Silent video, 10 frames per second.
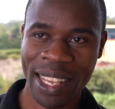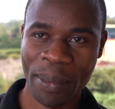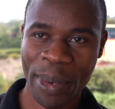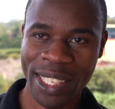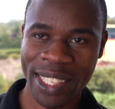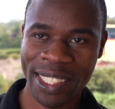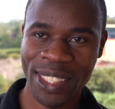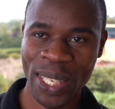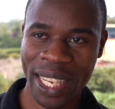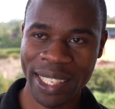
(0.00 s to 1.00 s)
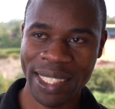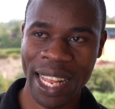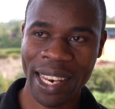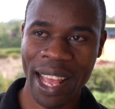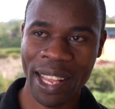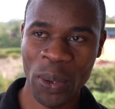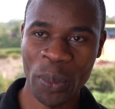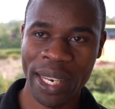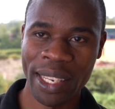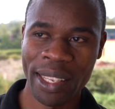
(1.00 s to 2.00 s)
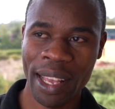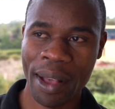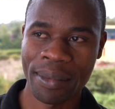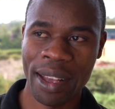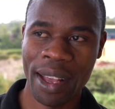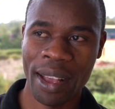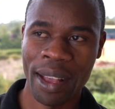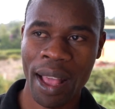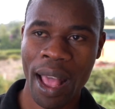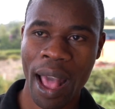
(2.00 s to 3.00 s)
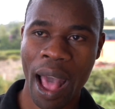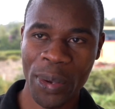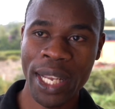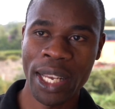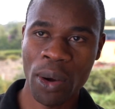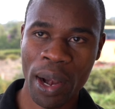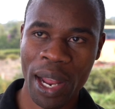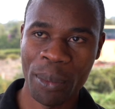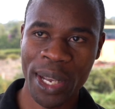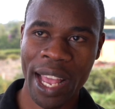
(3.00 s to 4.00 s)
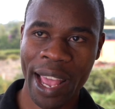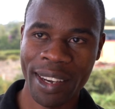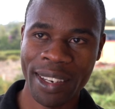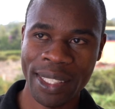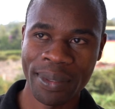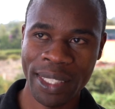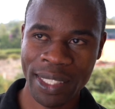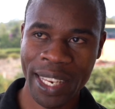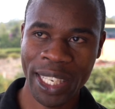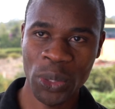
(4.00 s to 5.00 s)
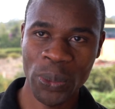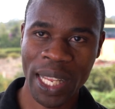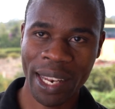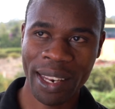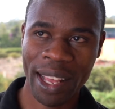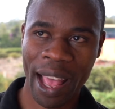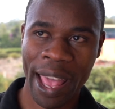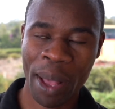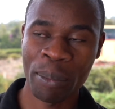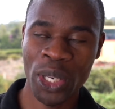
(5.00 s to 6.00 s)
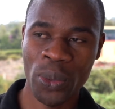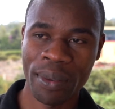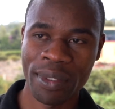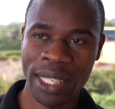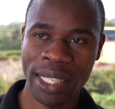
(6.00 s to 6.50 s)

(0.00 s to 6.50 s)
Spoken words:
I'm a trained journalist and I normally have a weekly column where I address veterinary issues, and I happen to have